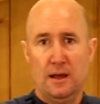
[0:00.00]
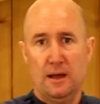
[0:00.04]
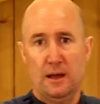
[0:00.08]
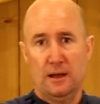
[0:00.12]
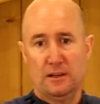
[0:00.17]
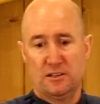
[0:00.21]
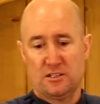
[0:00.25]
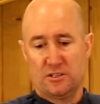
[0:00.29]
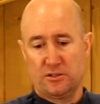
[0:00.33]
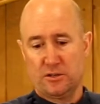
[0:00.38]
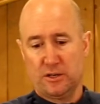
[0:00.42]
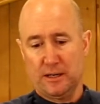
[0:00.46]
now
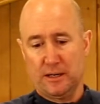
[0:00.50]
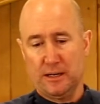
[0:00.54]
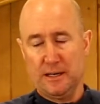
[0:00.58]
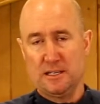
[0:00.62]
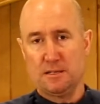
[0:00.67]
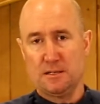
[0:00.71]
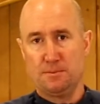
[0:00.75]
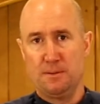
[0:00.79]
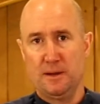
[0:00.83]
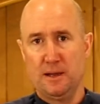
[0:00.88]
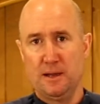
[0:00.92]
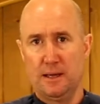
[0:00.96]
strictly
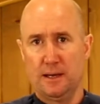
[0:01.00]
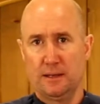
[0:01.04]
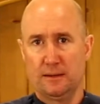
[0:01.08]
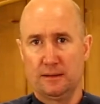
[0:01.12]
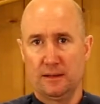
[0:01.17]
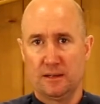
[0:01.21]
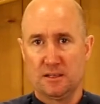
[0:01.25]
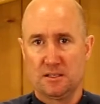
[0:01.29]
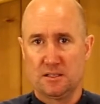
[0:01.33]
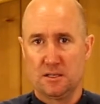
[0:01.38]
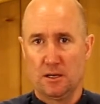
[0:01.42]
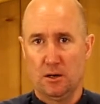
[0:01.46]
speaking,
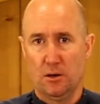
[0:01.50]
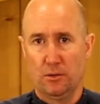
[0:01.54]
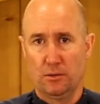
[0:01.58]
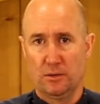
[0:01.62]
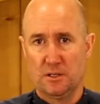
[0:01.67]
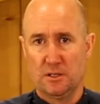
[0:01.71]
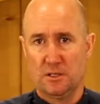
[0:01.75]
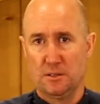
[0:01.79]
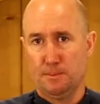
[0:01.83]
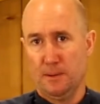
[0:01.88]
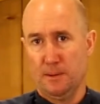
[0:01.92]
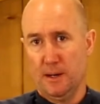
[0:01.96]
they're sold
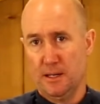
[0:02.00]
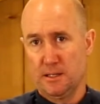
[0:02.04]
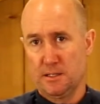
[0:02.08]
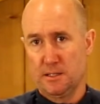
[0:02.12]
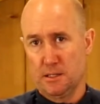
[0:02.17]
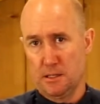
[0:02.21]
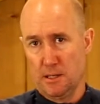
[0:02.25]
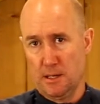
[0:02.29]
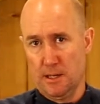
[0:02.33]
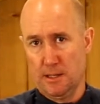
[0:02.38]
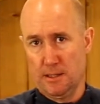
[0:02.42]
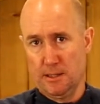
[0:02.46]
as spice
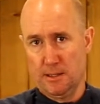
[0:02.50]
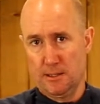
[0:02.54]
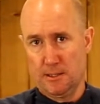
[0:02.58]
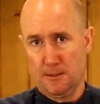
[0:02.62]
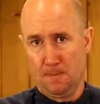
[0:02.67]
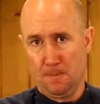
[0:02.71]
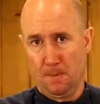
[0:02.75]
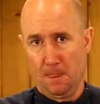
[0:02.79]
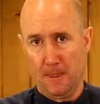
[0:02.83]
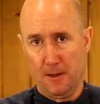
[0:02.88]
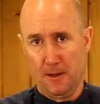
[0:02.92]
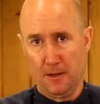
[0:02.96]
grinders.
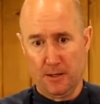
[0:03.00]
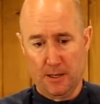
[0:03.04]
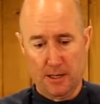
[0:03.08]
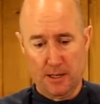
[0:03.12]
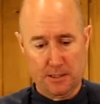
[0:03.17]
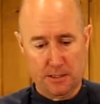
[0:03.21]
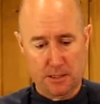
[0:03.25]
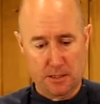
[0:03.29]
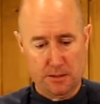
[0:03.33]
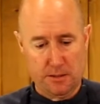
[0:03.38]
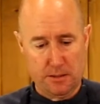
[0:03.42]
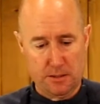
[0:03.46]
Okay,
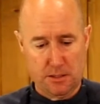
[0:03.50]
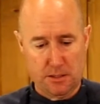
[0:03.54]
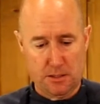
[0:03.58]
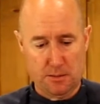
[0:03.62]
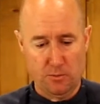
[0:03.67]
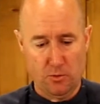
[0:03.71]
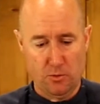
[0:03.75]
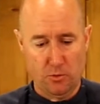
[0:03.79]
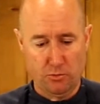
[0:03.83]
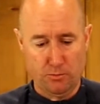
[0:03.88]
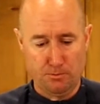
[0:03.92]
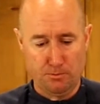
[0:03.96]
so this
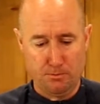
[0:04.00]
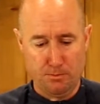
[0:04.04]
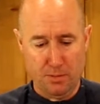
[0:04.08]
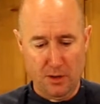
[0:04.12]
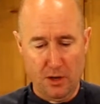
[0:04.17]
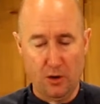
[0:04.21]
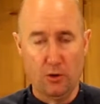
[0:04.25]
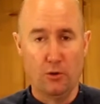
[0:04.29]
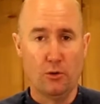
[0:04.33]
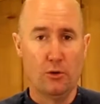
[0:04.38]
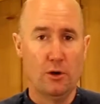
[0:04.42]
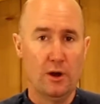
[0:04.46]
small
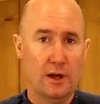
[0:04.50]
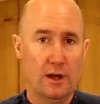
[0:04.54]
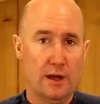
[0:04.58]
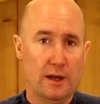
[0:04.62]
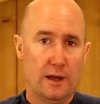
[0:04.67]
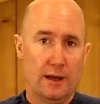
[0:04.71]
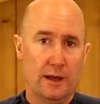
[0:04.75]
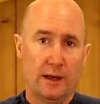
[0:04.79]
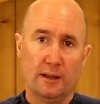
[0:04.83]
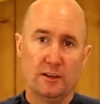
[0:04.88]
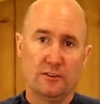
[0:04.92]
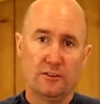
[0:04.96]
bowl
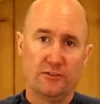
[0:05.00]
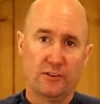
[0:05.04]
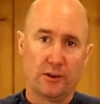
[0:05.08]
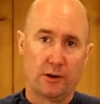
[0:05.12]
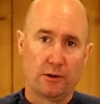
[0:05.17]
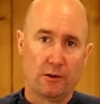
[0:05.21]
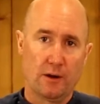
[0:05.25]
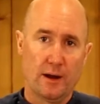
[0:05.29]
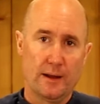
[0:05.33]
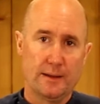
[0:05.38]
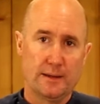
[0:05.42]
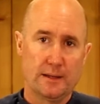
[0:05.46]
is for
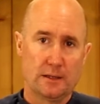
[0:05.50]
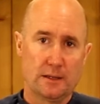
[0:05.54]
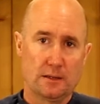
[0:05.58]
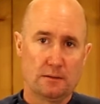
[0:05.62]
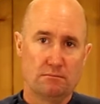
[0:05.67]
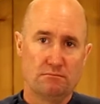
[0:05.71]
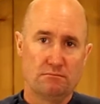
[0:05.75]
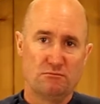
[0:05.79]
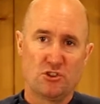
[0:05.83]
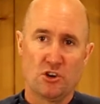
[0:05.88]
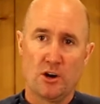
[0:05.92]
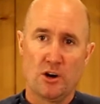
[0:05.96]
grinding
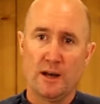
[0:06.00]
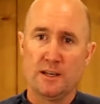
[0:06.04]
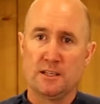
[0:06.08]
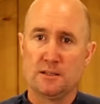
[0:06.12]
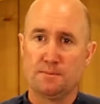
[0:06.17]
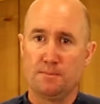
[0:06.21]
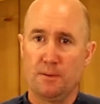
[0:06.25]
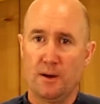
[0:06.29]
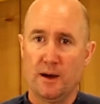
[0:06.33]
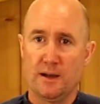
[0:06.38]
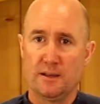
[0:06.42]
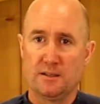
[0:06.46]
dry
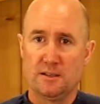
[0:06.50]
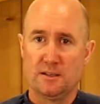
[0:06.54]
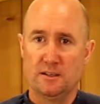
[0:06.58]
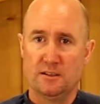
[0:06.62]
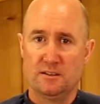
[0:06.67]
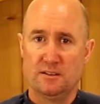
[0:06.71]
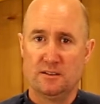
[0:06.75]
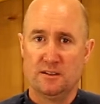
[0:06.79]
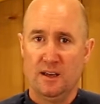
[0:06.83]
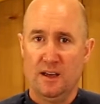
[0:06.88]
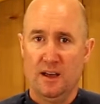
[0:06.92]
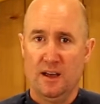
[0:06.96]

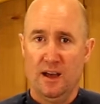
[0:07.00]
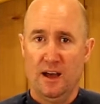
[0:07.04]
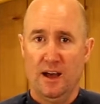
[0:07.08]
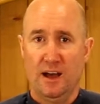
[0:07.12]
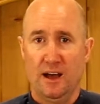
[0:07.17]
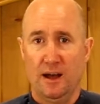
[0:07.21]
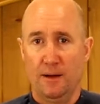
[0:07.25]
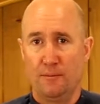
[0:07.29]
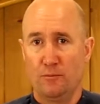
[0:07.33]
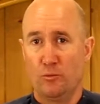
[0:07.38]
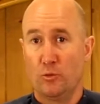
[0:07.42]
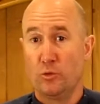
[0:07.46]
spices,
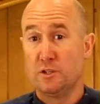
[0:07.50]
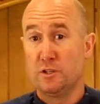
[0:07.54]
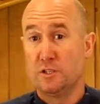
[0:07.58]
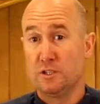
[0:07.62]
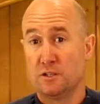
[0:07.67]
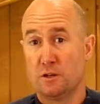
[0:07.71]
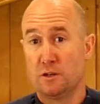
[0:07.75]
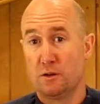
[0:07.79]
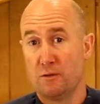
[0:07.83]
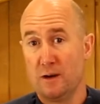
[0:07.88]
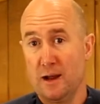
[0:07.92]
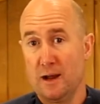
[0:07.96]
which is
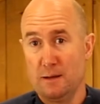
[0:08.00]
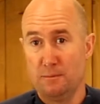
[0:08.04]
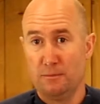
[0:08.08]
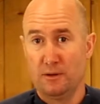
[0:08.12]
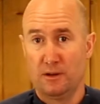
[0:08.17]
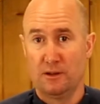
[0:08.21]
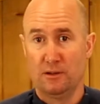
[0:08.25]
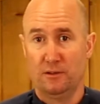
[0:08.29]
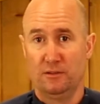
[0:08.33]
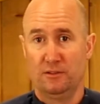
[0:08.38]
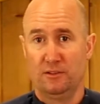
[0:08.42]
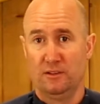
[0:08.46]
great
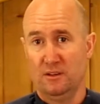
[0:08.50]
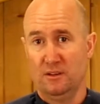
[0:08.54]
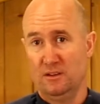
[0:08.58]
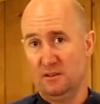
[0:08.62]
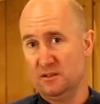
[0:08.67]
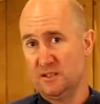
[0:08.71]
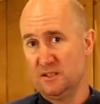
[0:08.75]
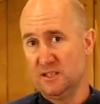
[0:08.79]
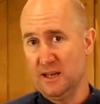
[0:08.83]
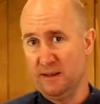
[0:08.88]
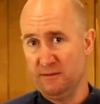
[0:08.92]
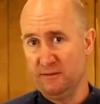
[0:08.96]
because it
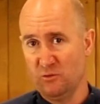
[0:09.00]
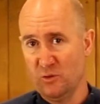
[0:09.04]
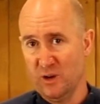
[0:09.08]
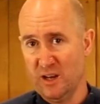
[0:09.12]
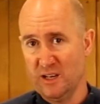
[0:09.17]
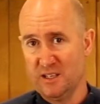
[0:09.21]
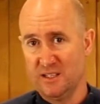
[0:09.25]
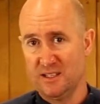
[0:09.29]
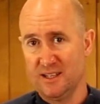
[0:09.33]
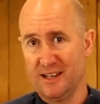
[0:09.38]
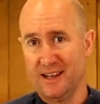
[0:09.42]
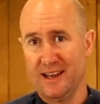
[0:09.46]
saves
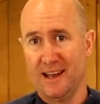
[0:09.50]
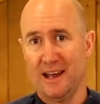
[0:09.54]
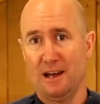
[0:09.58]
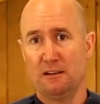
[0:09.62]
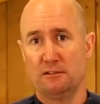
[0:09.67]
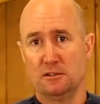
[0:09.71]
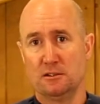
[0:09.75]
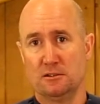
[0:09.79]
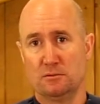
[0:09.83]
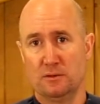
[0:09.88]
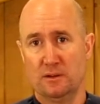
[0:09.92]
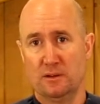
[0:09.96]
wasting
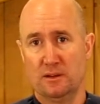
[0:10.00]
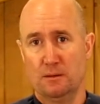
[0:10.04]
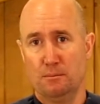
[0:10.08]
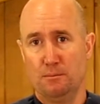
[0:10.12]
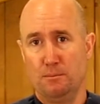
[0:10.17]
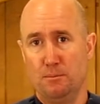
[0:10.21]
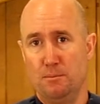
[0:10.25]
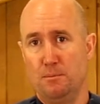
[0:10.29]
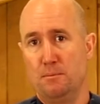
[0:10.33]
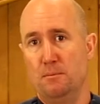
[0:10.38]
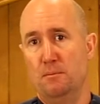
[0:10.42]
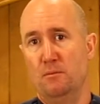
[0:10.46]
hours with
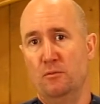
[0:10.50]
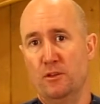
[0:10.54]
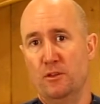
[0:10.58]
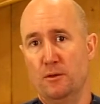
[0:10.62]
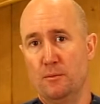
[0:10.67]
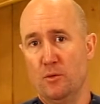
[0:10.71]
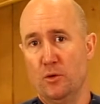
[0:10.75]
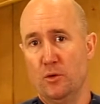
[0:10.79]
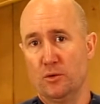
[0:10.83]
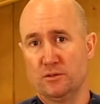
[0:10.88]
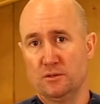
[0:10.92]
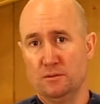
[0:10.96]
a
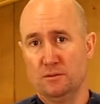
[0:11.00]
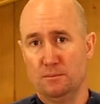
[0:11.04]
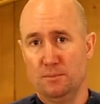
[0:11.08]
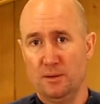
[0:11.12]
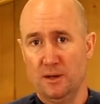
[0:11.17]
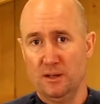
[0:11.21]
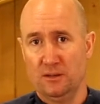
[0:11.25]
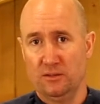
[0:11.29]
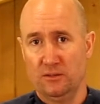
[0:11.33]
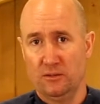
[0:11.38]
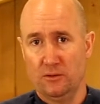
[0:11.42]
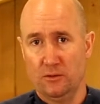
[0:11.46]
mortar and
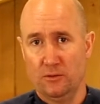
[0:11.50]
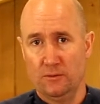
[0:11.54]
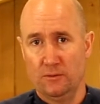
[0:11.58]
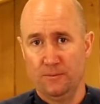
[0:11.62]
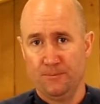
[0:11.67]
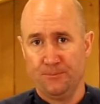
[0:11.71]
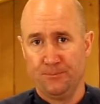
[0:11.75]
pestle.